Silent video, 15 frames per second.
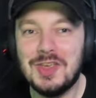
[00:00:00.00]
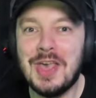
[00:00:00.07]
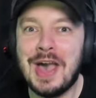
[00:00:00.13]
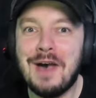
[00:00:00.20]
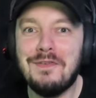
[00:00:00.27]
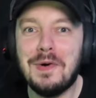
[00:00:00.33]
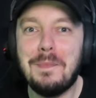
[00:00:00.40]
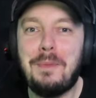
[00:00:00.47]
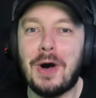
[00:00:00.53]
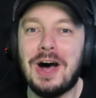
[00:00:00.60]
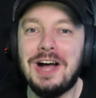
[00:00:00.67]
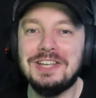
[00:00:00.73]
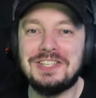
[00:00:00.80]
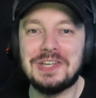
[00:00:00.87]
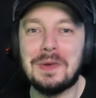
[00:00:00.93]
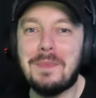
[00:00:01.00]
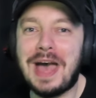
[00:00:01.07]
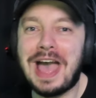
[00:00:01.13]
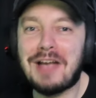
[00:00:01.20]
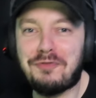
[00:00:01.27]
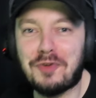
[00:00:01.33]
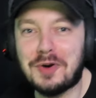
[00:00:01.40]
You have a punching
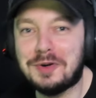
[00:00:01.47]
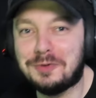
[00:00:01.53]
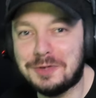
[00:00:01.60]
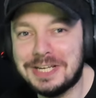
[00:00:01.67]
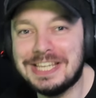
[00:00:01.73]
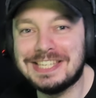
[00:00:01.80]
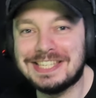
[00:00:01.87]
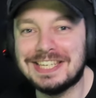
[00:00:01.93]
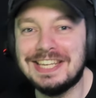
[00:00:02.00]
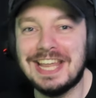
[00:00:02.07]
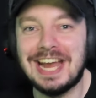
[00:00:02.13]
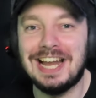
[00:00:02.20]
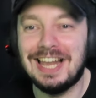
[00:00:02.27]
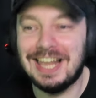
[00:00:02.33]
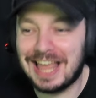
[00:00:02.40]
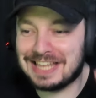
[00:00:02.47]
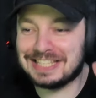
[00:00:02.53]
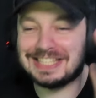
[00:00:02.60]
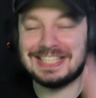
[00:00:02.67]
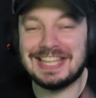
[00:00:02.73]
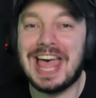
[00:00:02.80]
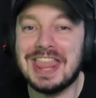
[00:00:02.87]
bag for a reason there. Let it
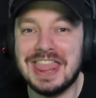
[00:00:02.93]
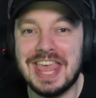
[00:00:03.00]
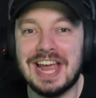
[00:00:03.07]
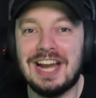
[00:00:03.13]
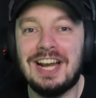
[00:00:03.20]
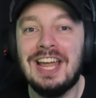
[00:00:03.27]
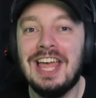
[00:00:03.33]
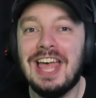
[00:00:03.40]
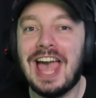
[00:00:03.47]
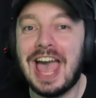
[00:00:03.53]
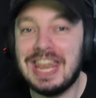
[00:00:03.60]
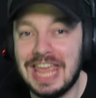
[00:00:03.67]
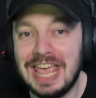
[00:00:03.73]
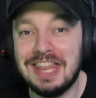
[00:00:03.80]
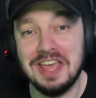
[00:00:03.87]
stand there and hit